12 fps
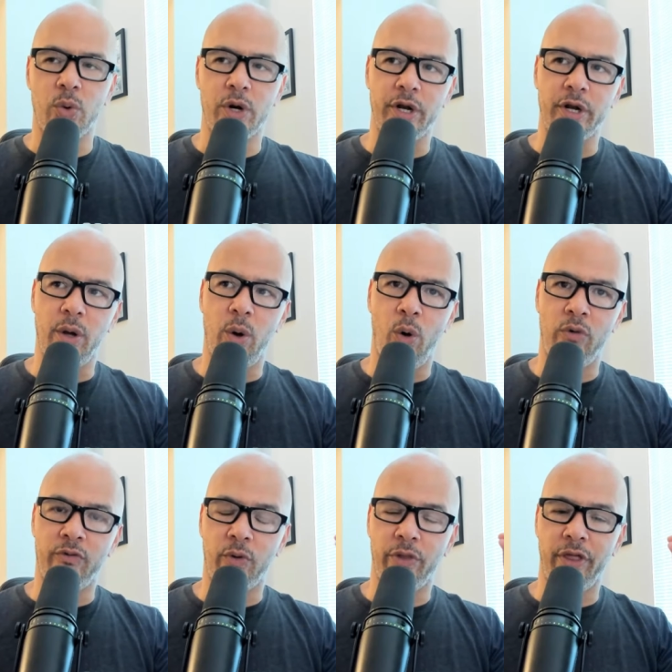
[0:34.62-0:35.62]
We're going to go
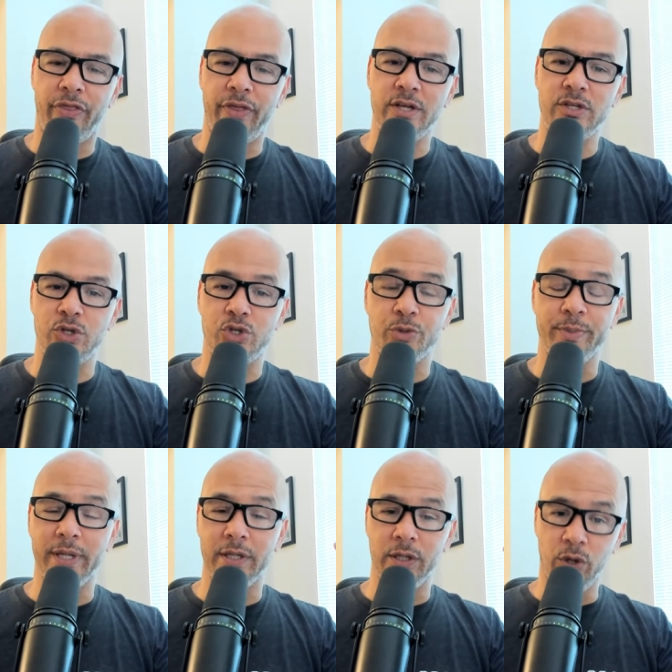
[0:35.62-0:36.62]
over the things you
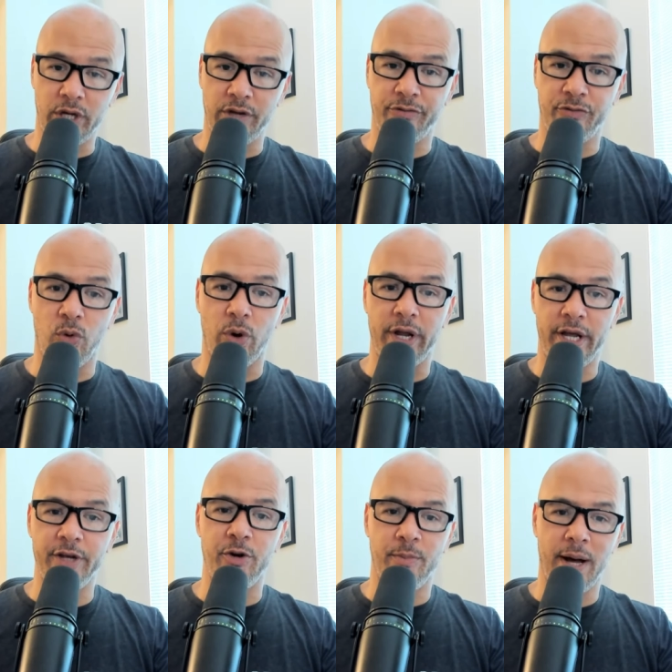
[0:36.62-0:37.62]
should be looking for
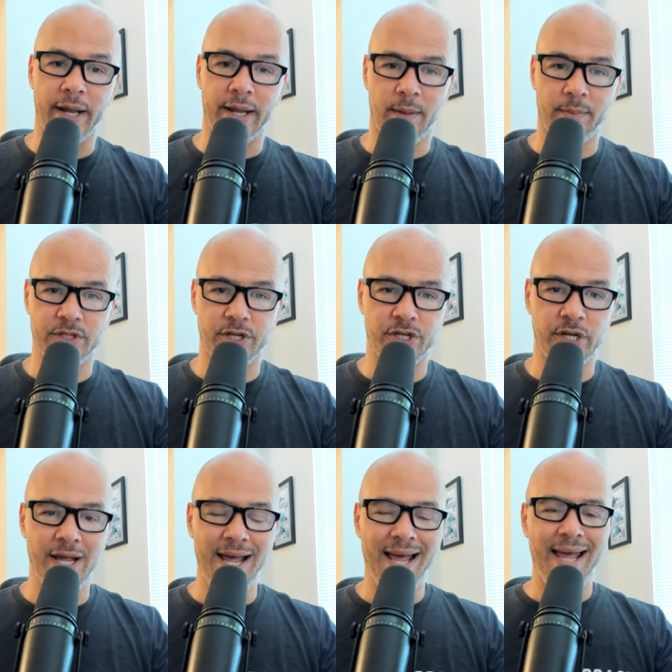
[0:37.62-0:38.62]
in your body
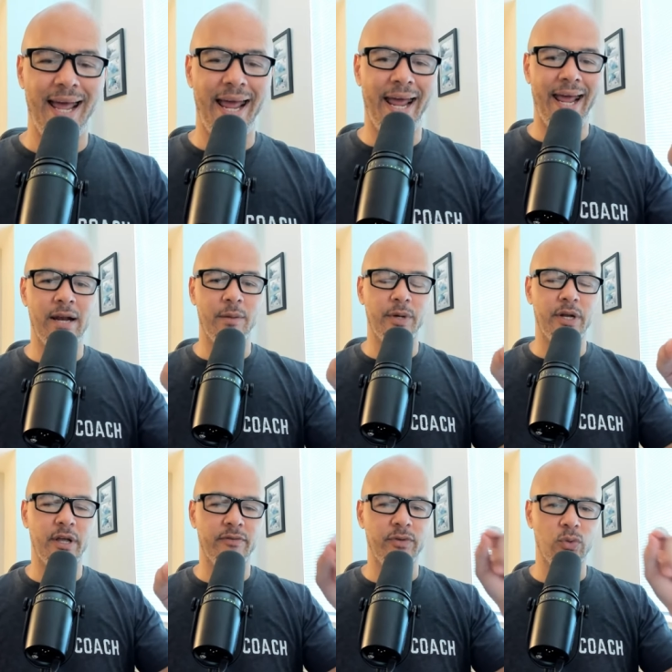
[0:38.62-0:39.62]
composition. And I'm
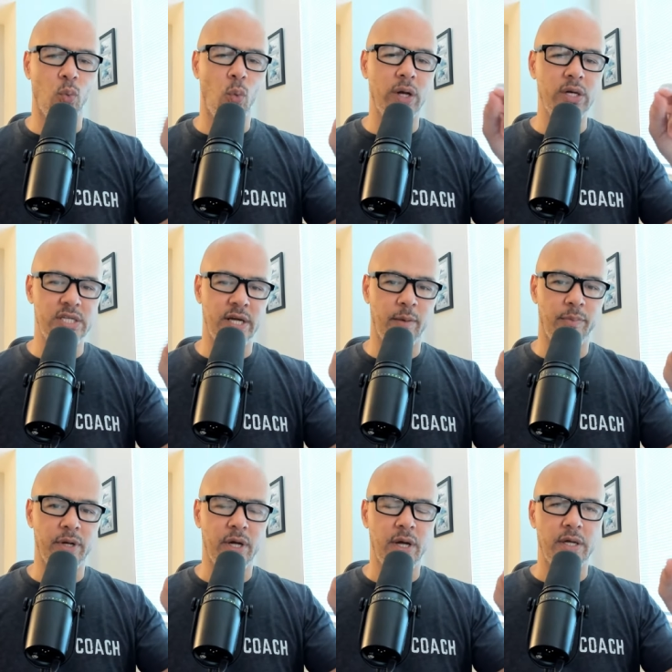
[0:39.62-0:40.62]
going to give you one
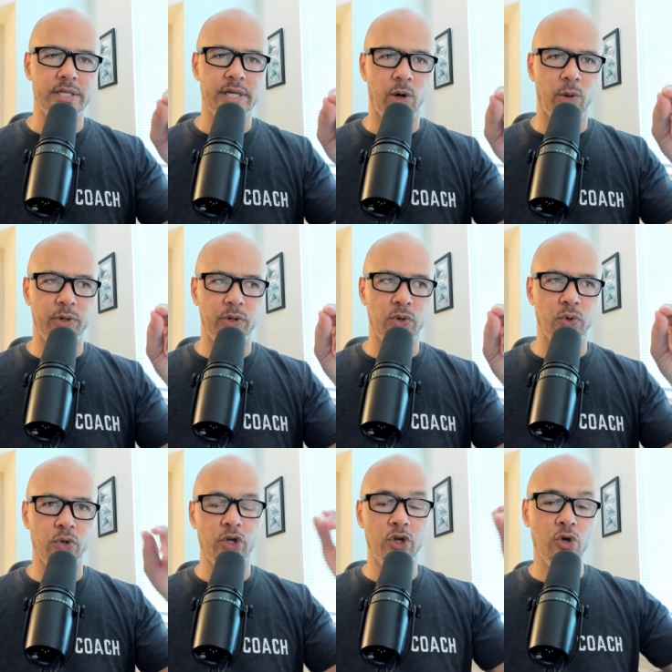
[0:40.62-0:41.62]
tip to help
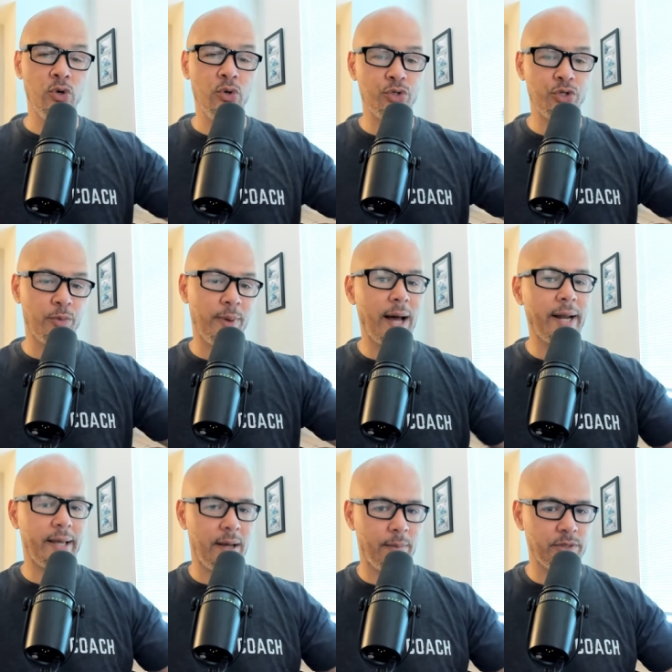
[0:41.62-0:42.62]
you use your
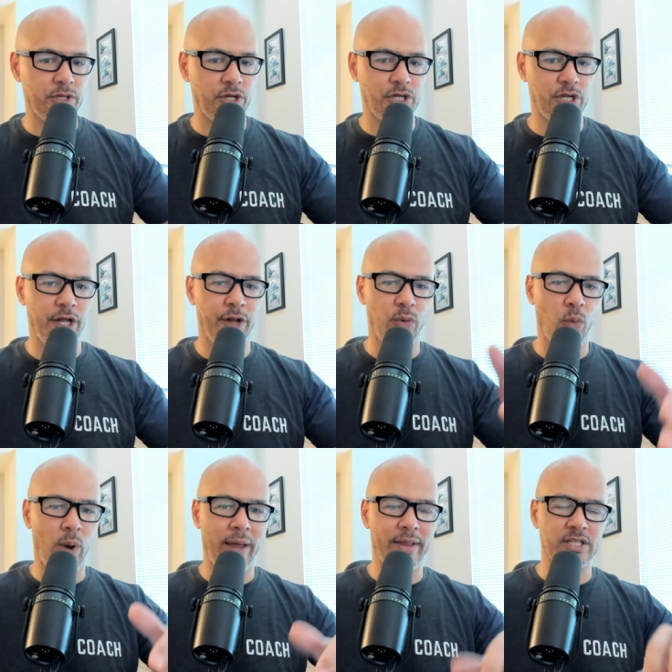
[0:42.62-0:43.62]
body composition in a
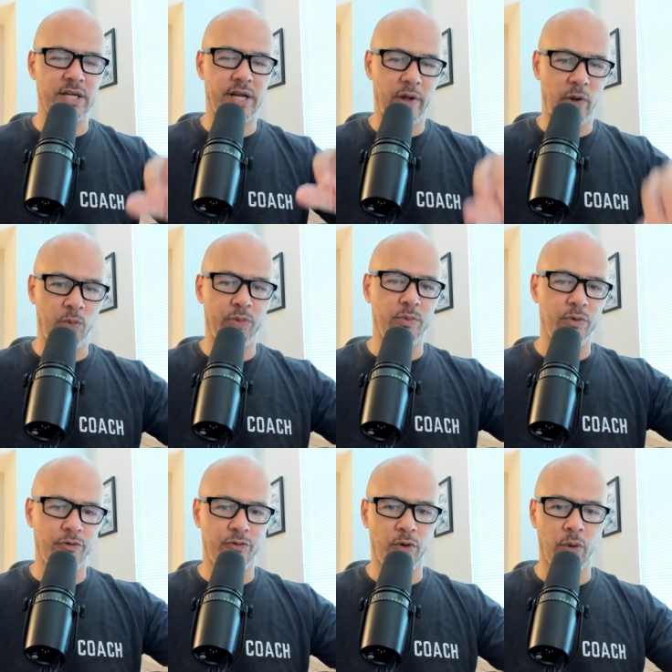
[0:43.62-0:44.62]
way that's going to help you
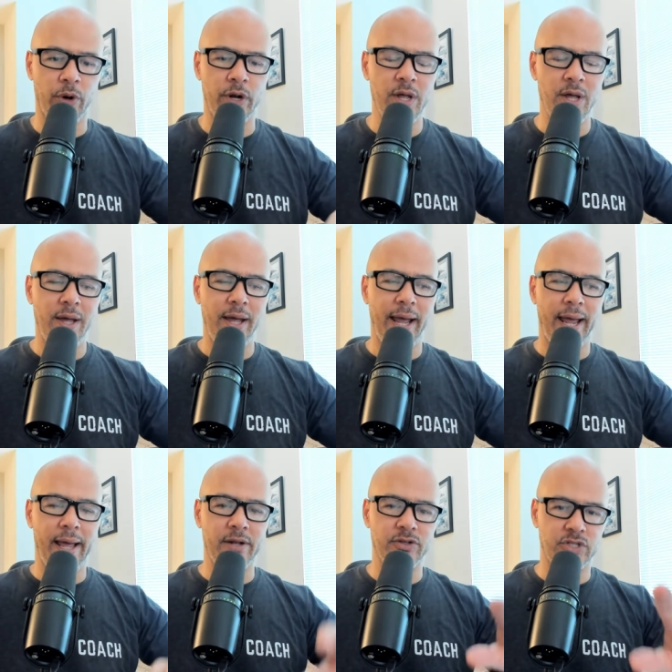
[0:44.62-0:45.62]
move forward
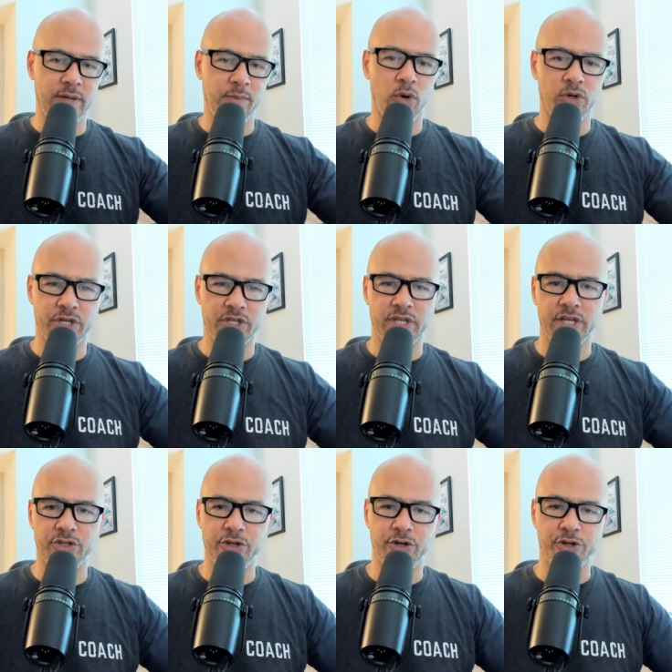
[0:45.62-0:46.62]
and see more
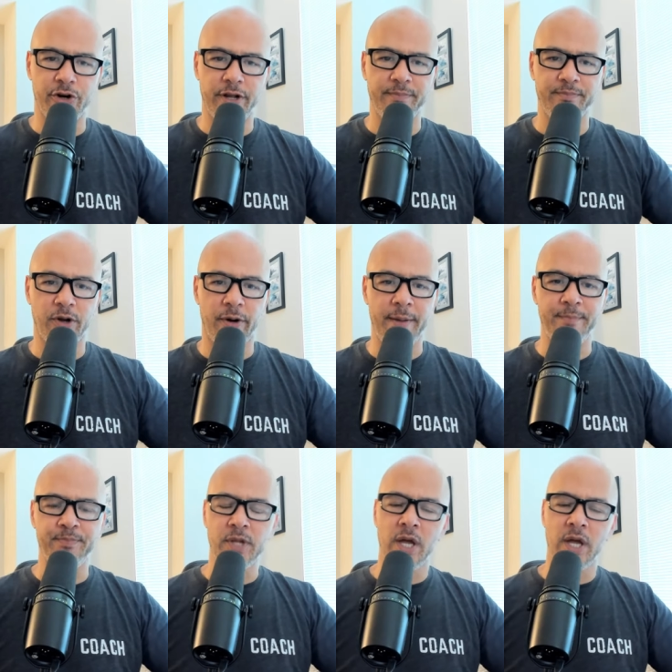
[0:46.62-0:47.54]
success in your journey. All right.